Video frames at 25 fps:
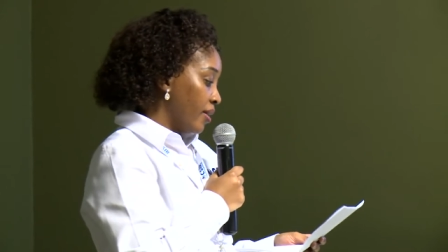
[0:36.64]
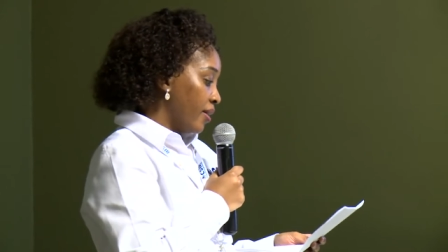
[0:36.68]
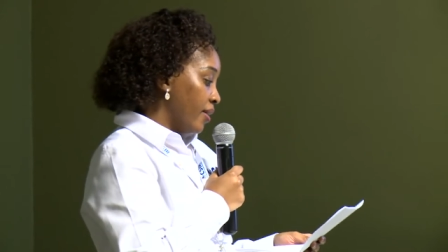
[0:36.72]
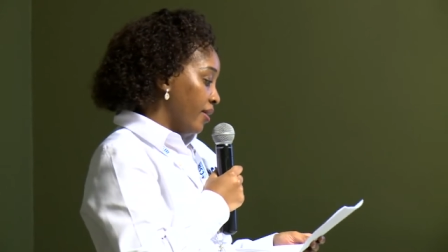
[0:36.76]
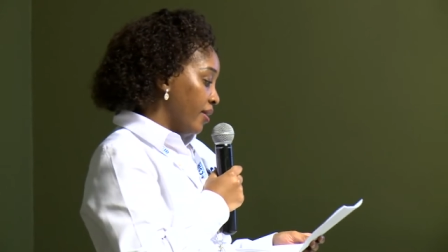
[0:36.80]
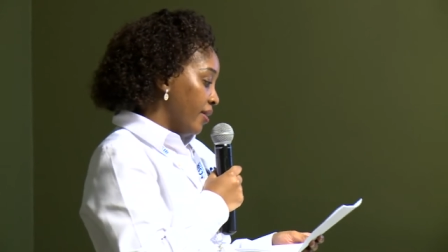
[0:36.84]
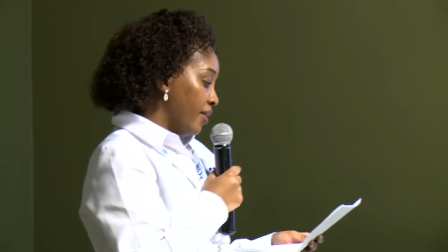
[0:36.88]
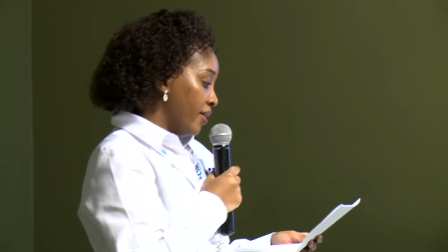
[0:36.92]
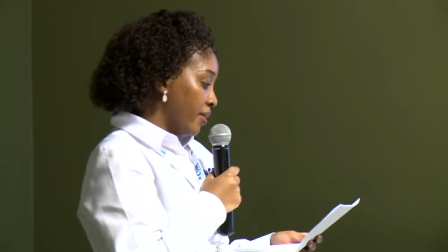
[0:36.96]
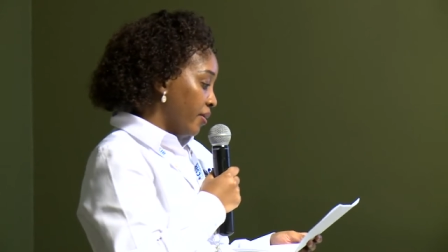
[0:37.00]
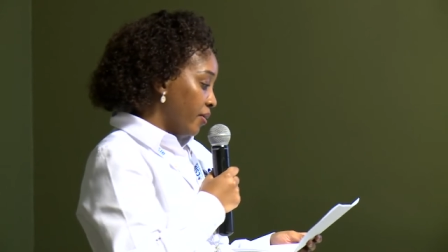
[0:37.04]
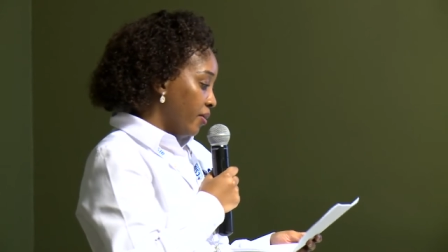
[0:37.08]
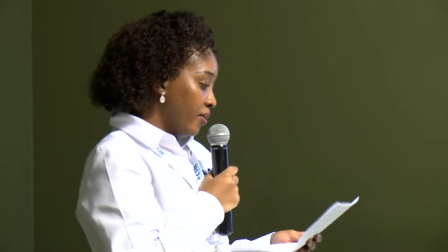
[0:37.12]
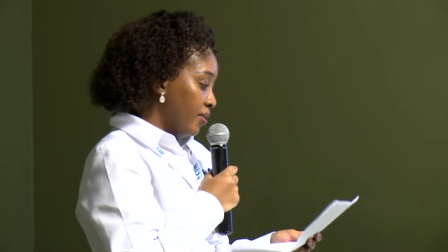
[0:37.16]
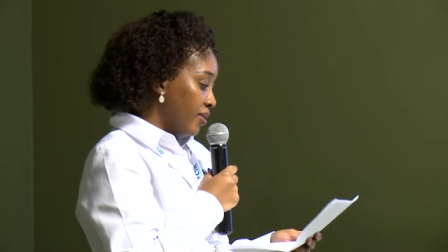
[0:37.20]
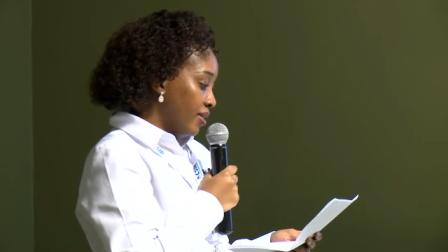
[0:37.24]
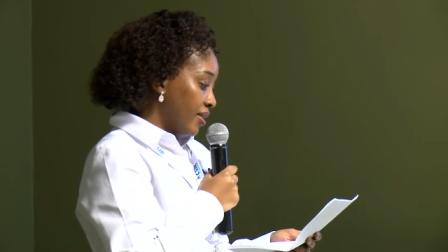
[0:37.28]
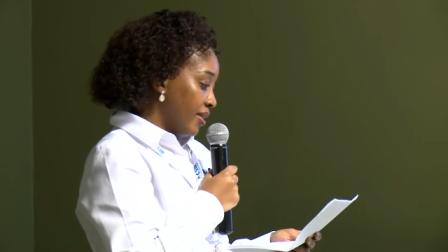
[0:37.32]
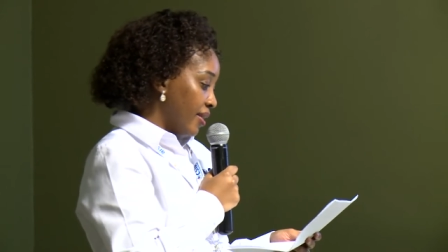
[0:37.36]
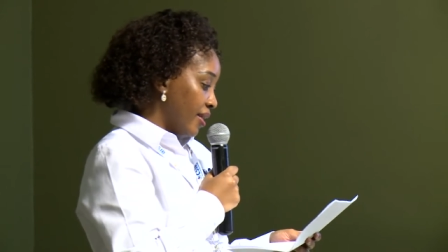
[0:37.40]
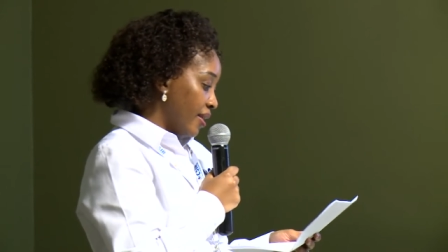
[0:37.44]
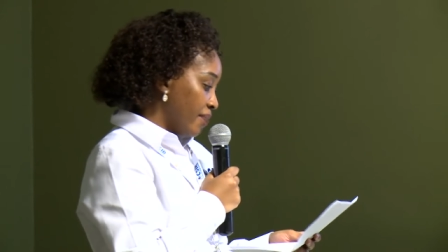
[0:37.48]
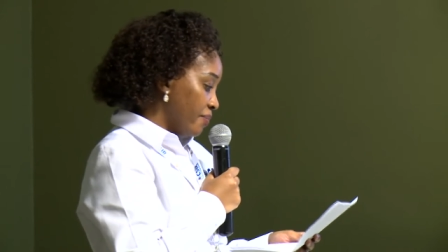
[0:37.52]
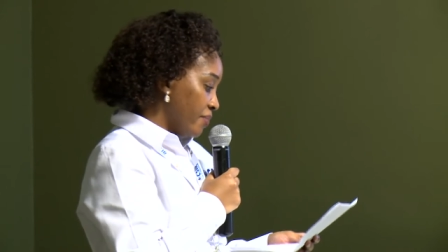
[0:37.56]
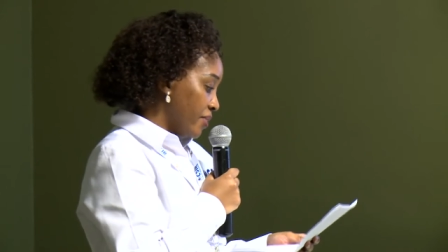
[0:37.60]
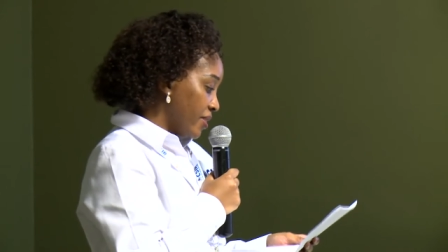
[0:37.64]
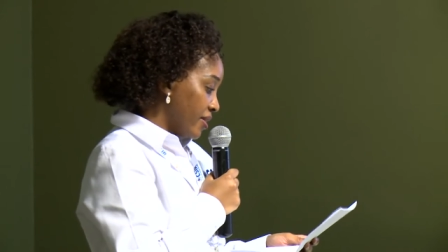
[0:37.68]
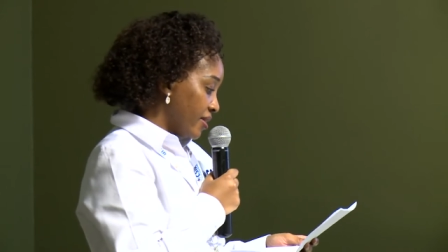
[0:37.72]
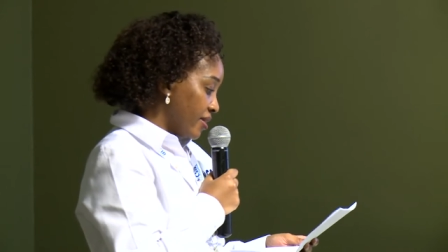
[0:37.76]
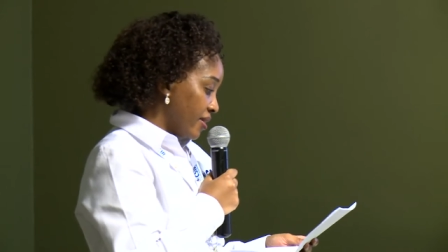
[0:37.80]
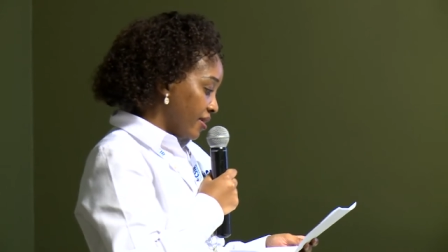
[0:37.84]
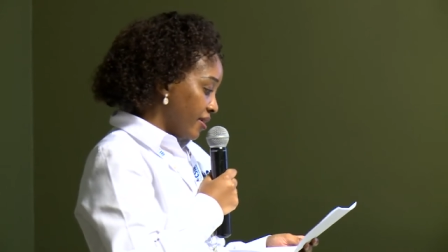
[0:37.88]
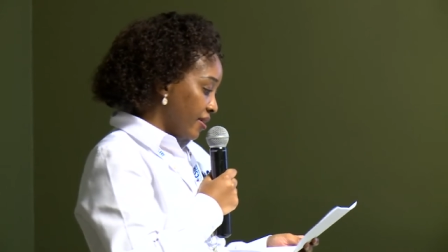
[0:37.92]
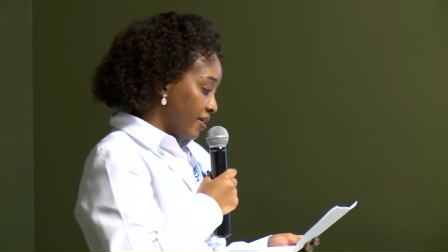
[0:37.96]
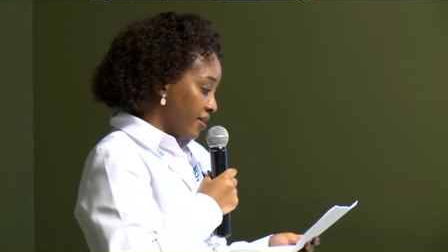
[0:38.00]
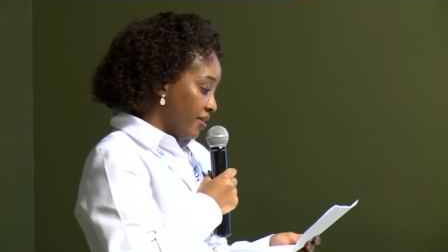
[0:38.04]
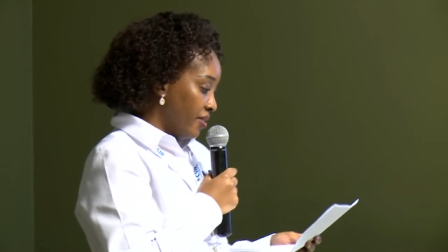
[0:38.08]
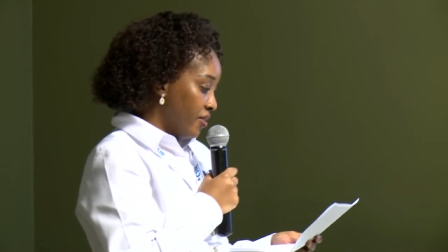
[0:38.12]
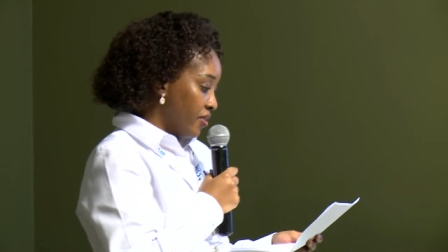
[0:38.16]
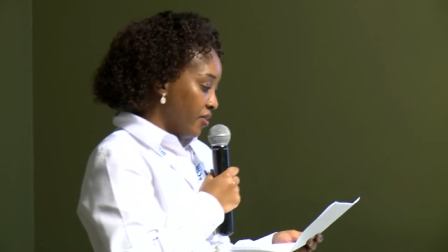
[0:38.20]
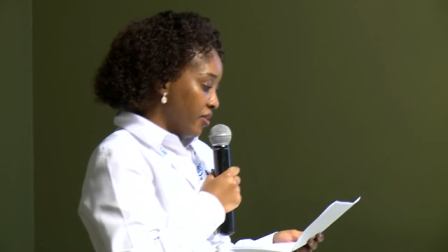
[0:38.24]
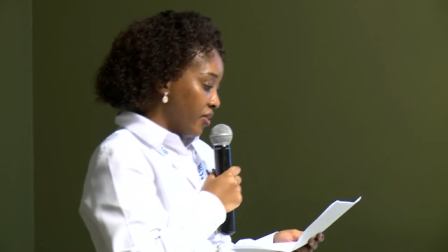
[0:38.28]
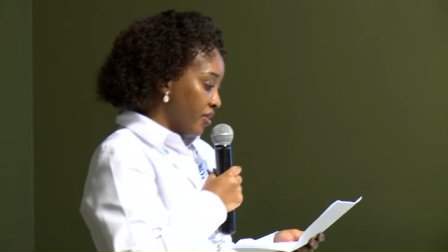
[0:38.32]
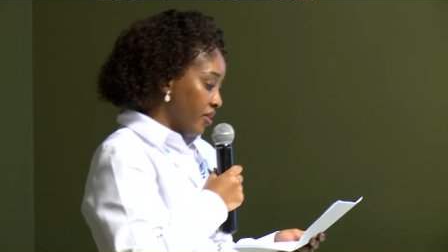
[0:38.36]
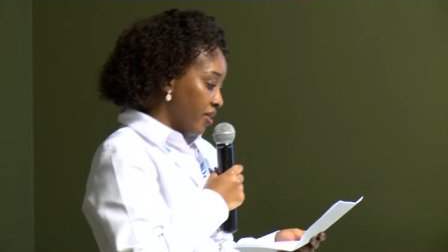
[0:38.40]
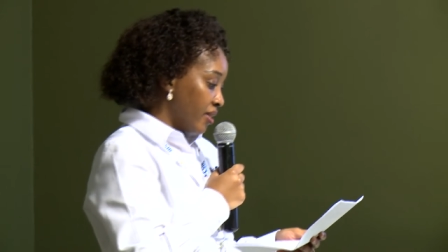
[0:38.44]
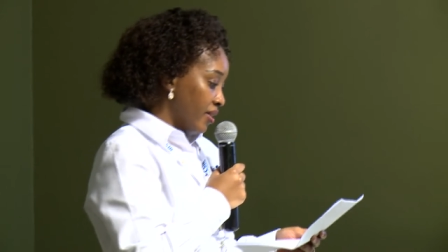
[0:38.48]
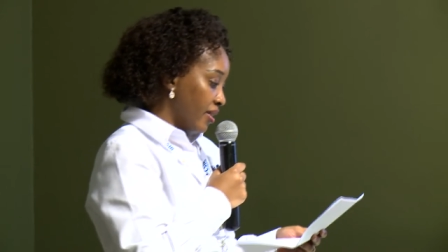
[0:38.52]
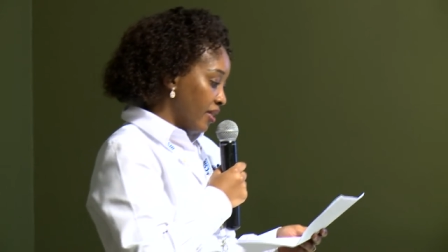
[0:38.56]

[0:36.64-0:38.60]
He holds an MSc in Digital